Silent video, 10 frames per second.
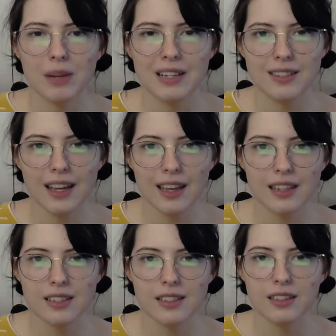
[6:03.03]

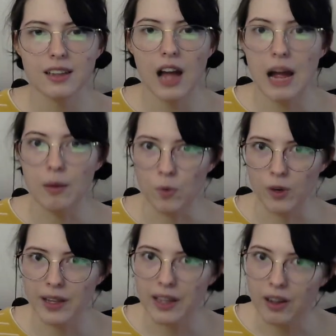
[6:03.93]
second, I'm
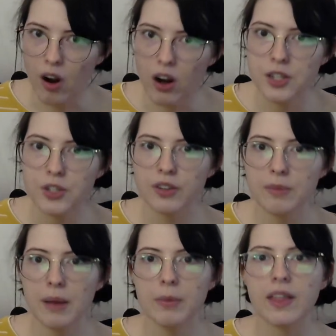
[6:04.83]
working hard to
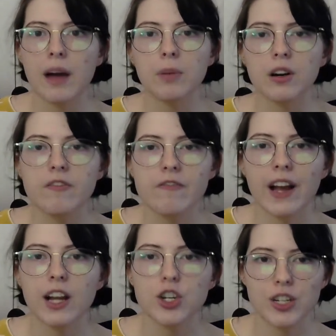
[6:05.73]
remember that
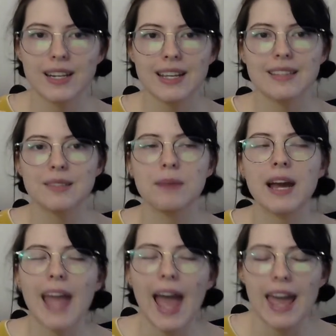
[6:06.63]
perfection is
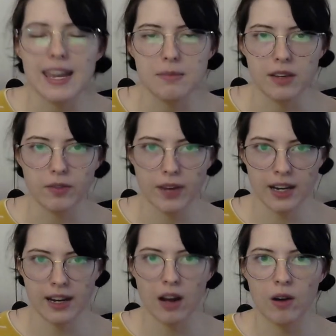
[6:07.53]
my enemy right
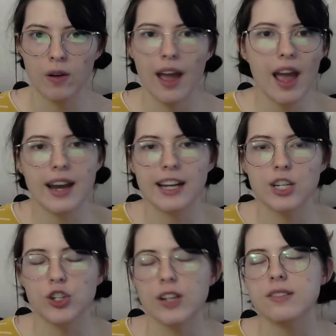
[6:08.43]
now, and I
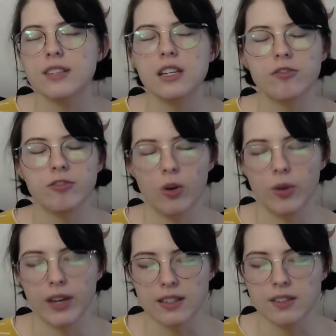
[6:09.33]
just need to
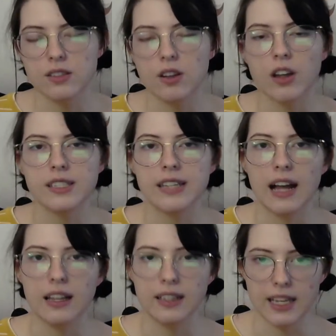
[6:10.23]
focus on
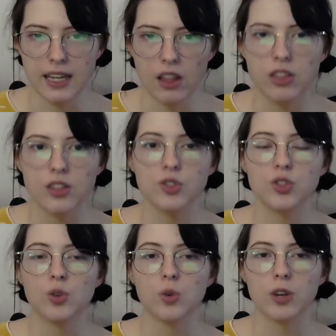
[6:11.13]
telling the
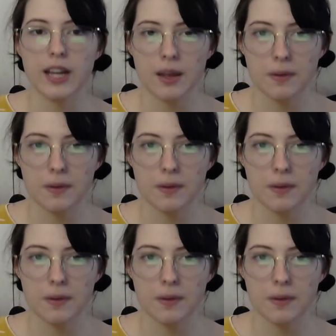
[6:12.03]
story.